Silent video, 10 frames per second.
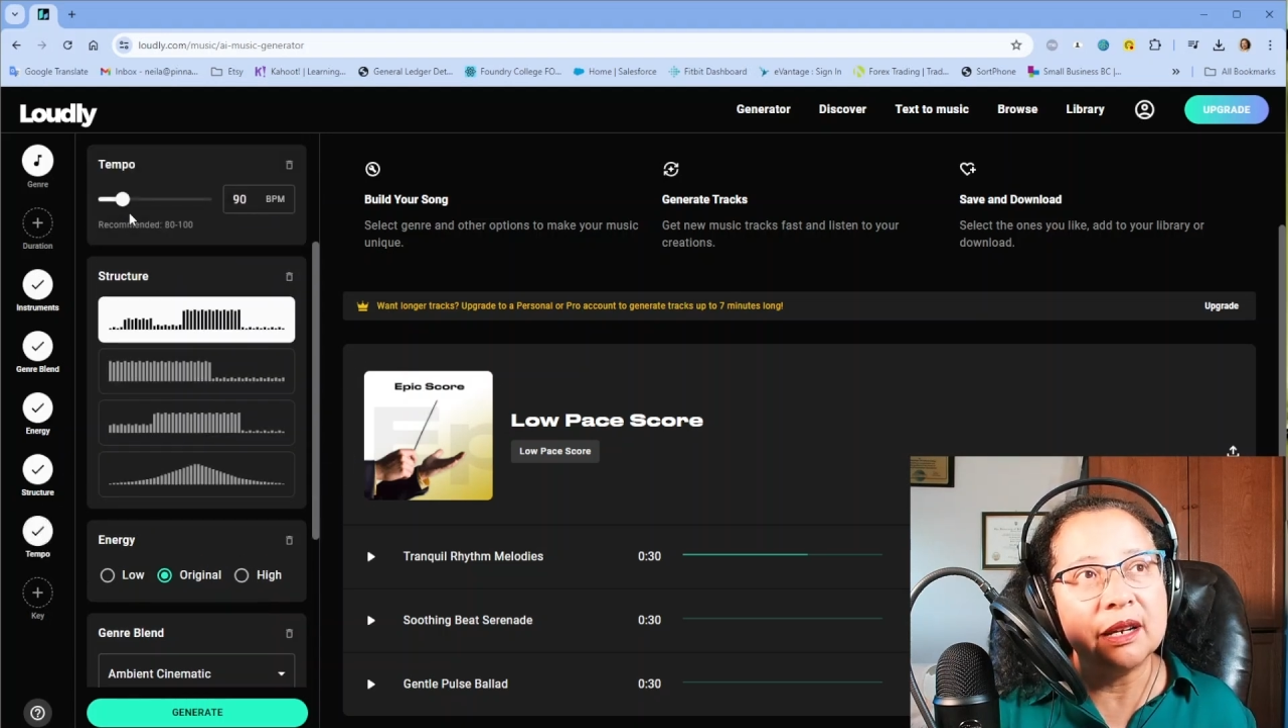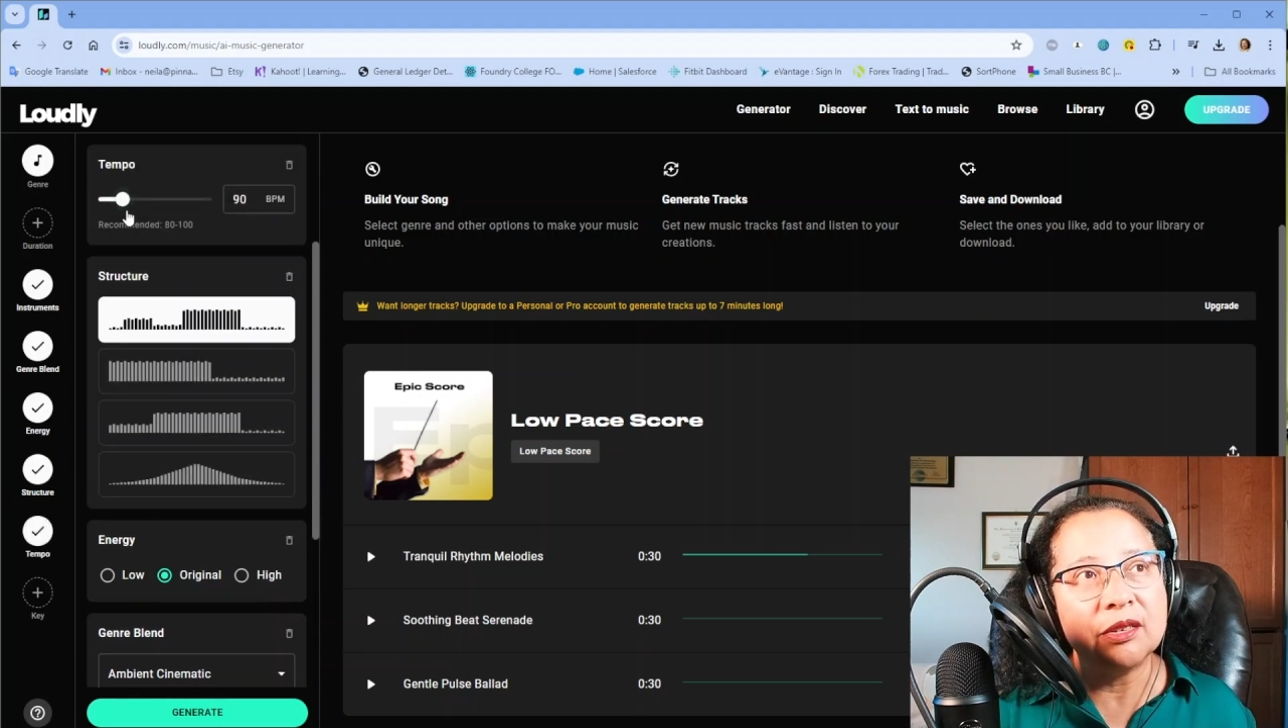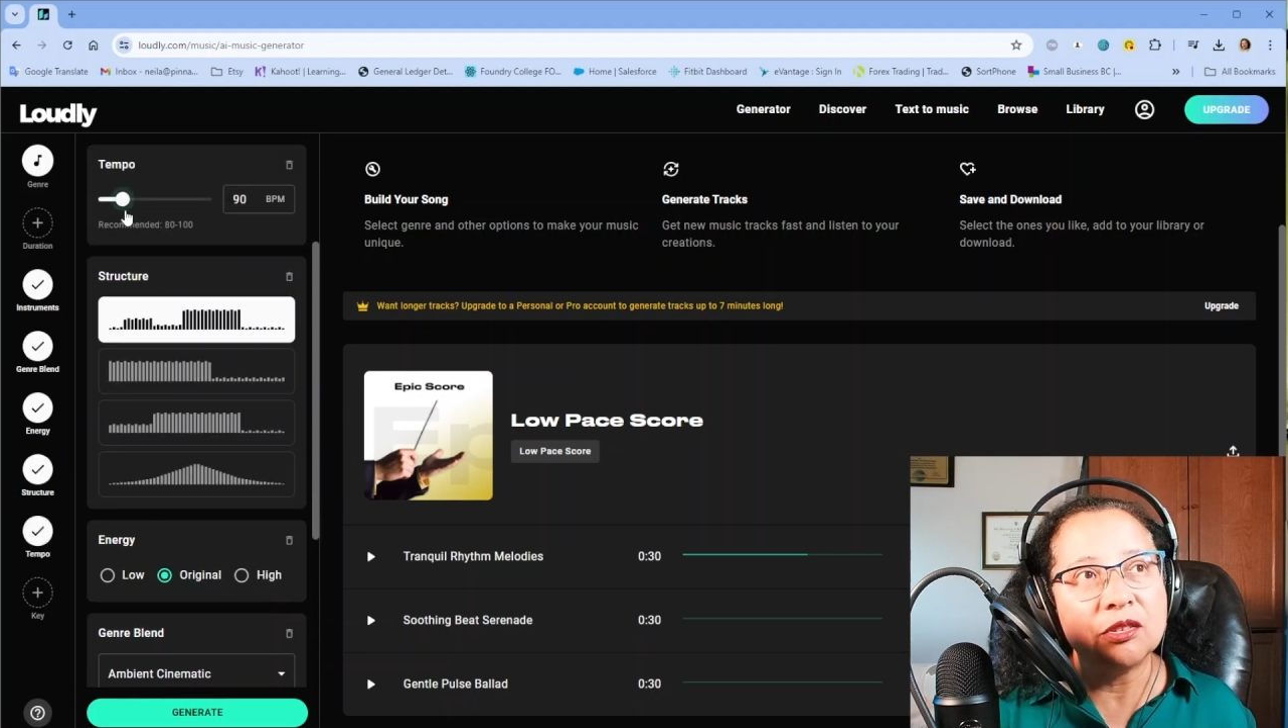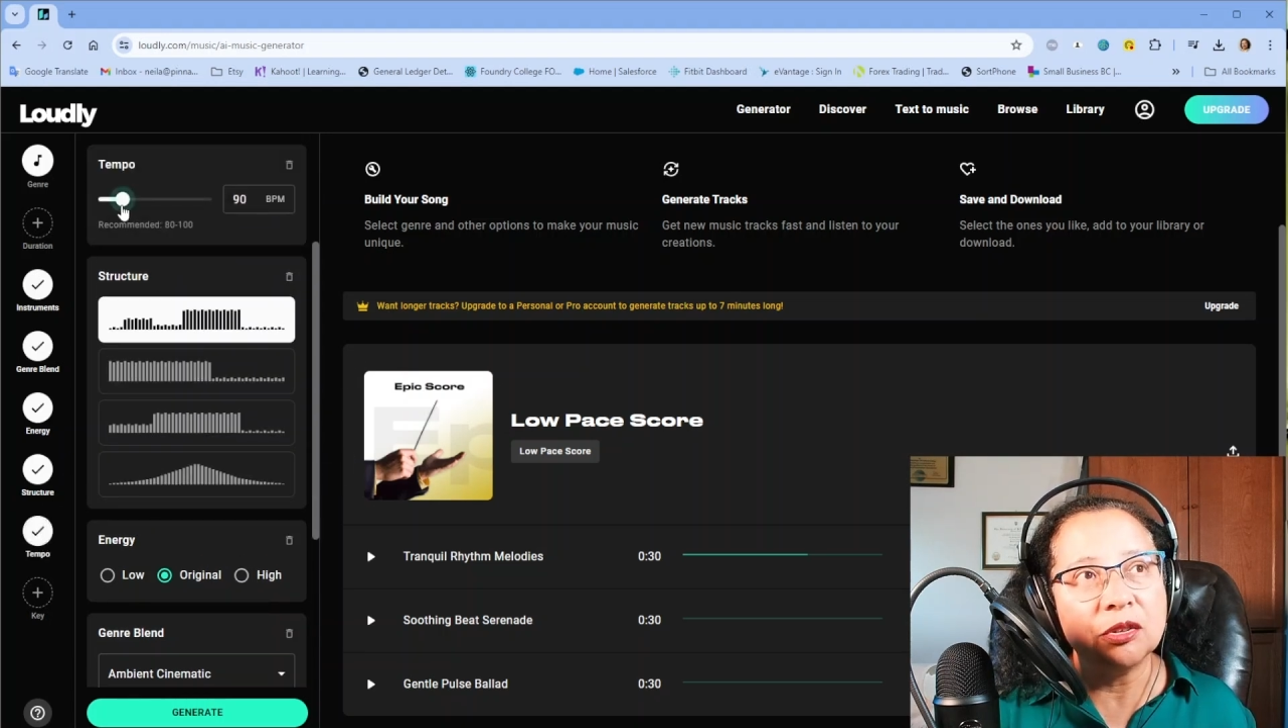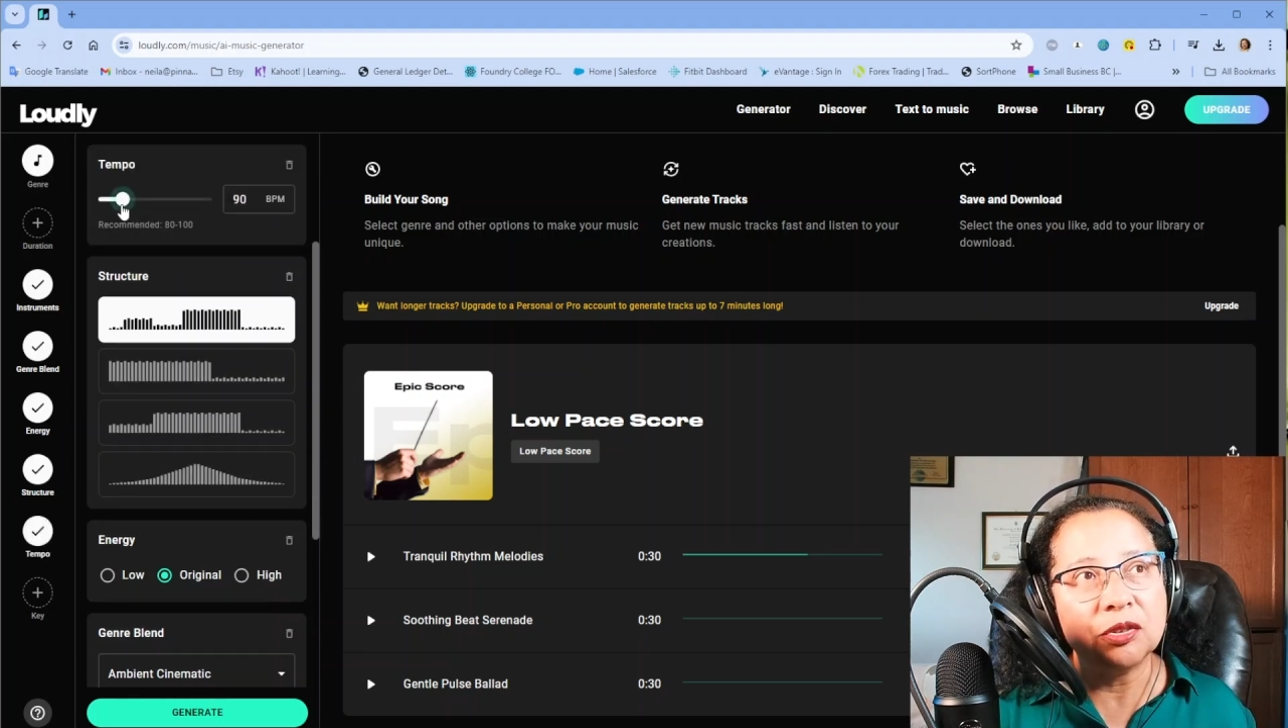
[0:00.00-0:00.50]
it
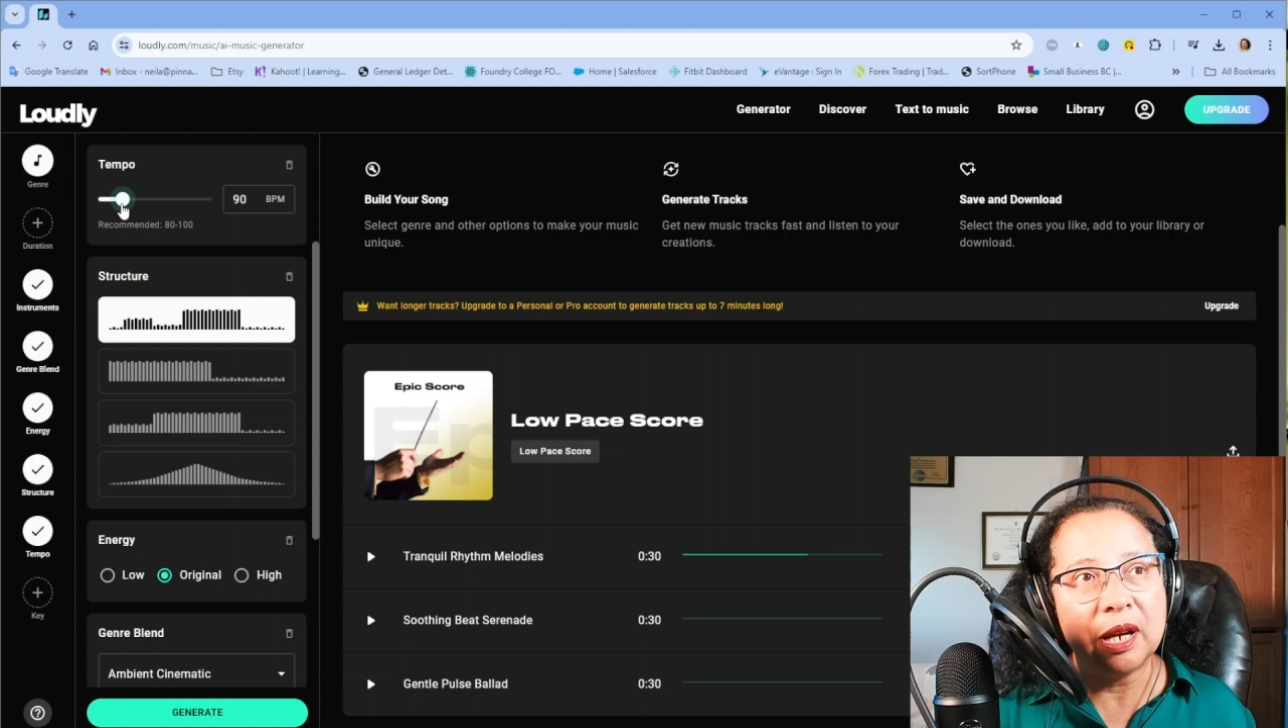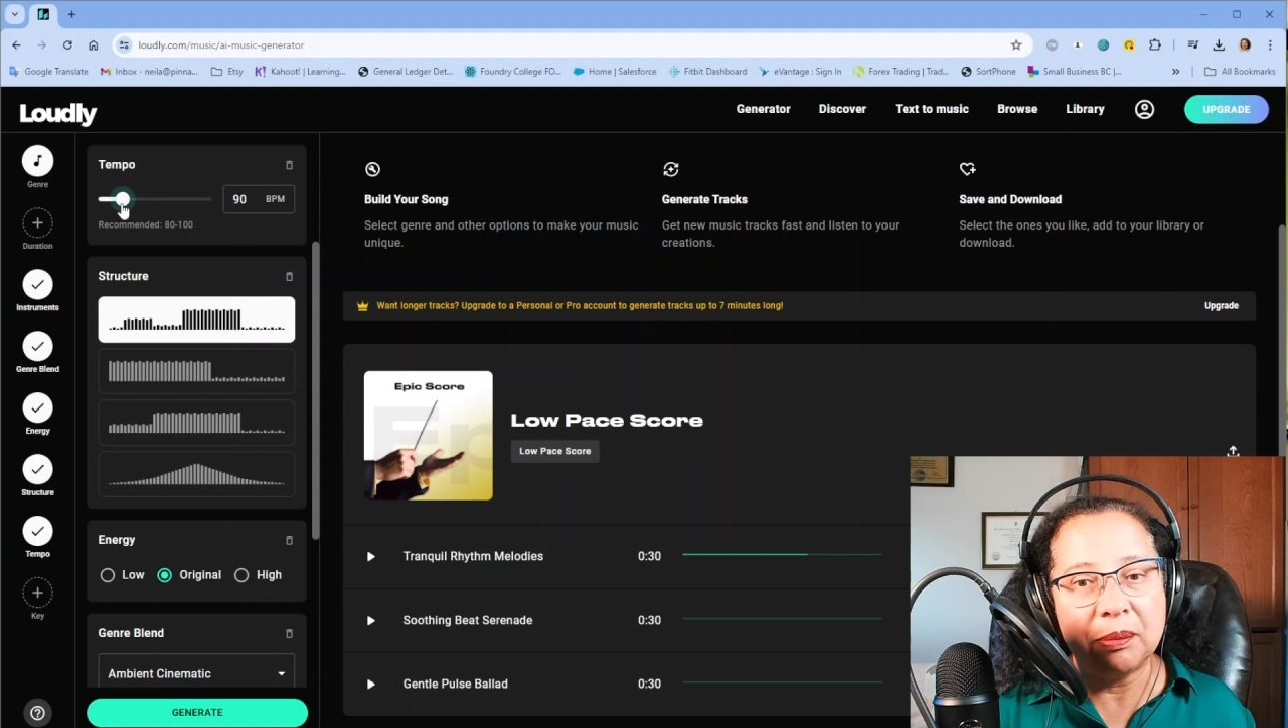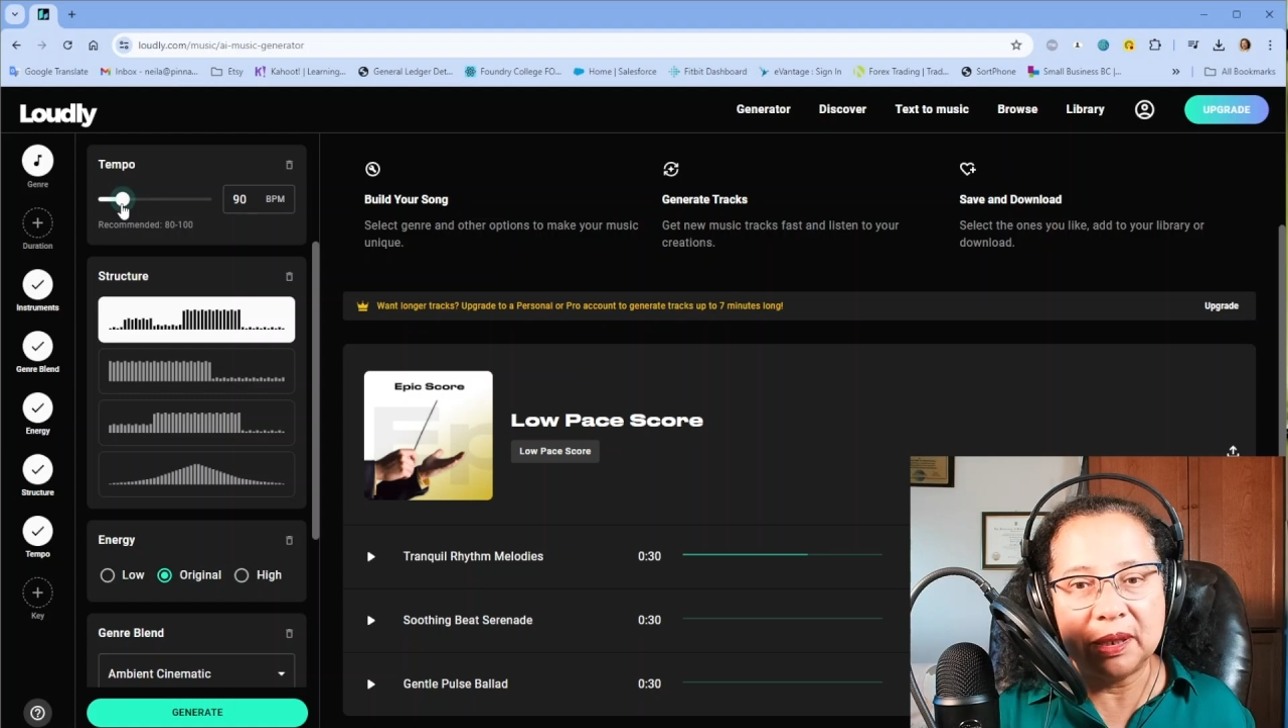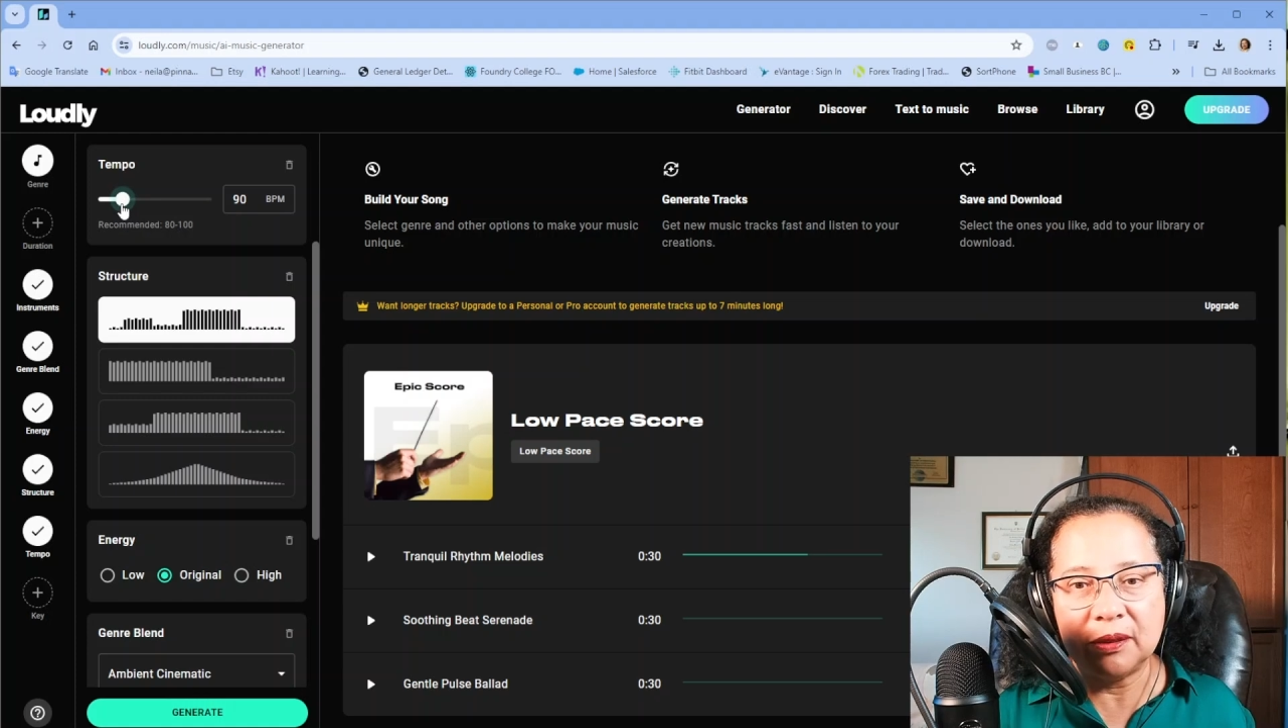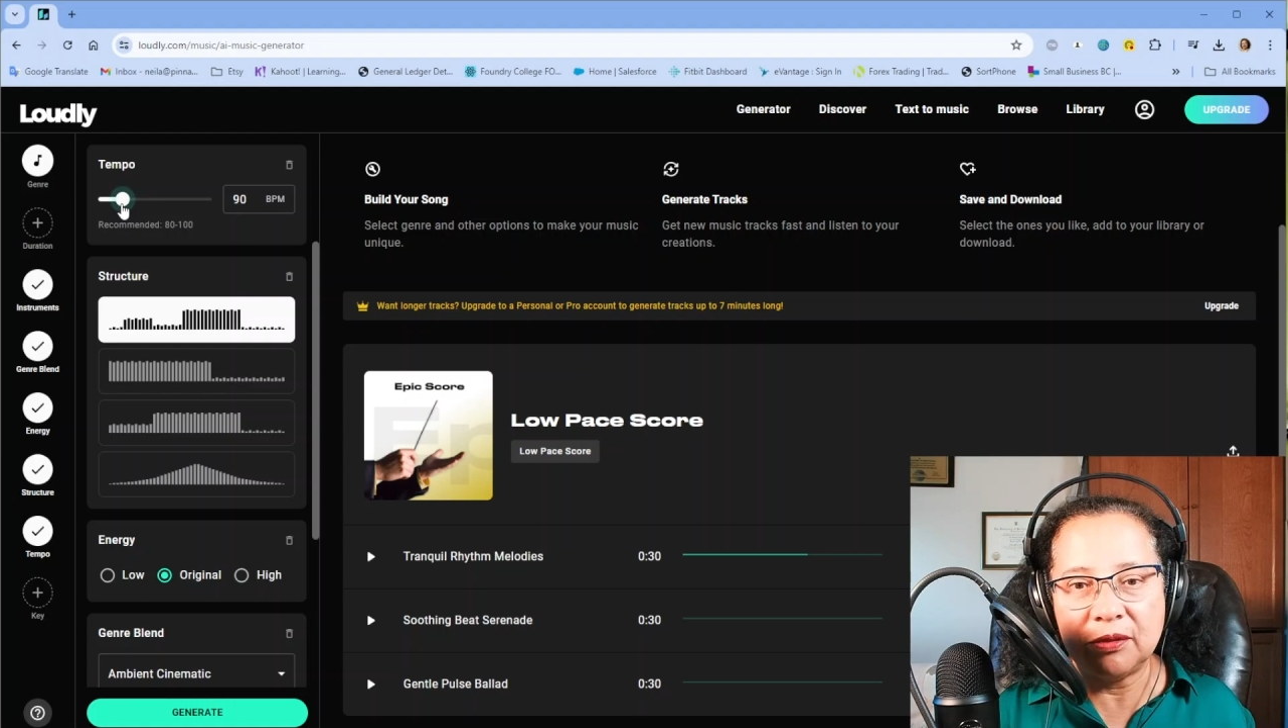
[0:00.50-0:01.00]
shows up at the